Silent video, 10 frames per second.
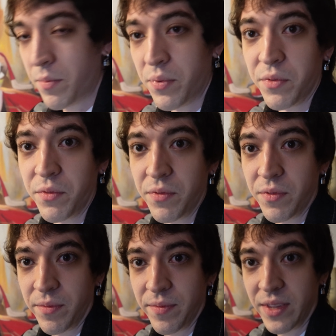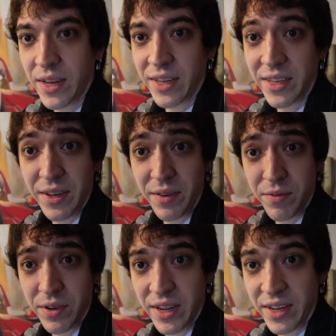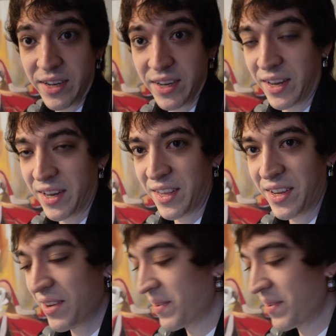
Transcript: proof that I didn't forget anything.